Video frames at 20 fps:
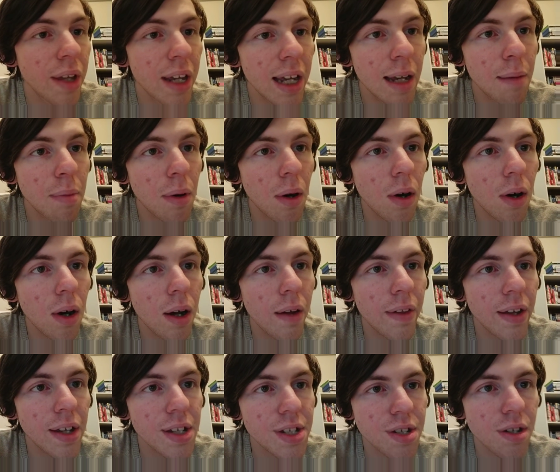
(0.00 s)
there by
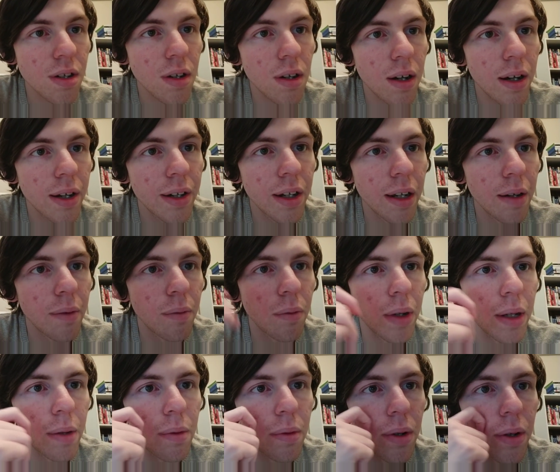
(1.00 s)
their side and
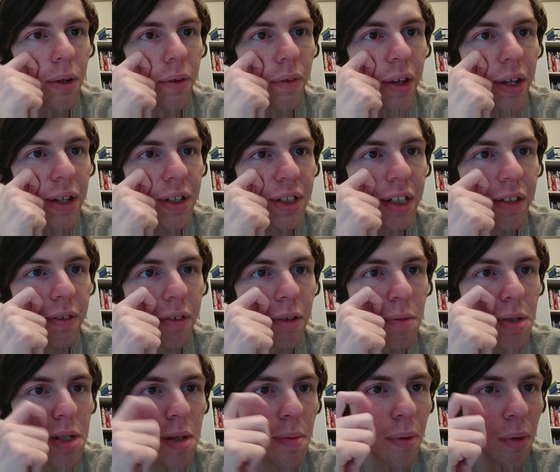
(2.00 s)
we were there to give
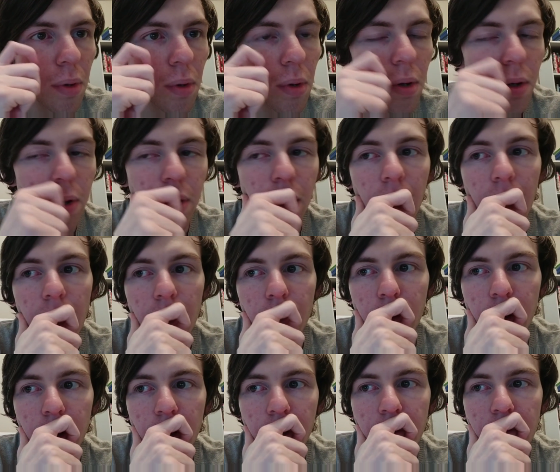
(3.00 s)
them support and
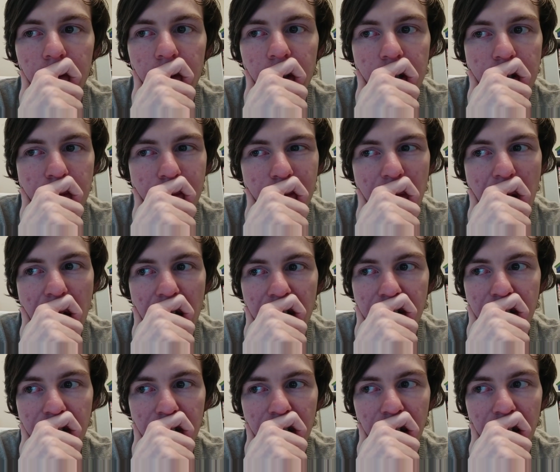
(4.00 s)
love and as much